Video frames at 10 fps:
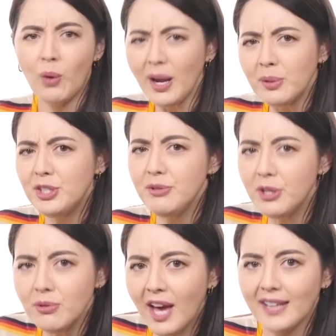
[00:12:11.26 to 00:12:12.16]
Why would you do
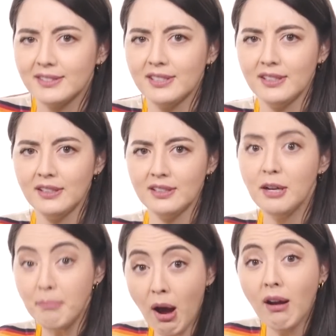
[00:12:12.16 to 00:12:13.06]
that
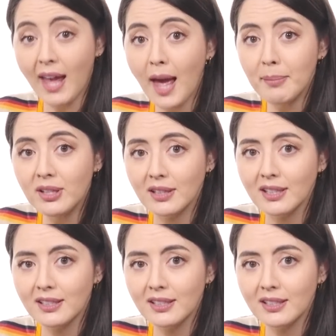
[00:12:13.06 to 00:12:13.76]
to Mark Hamill?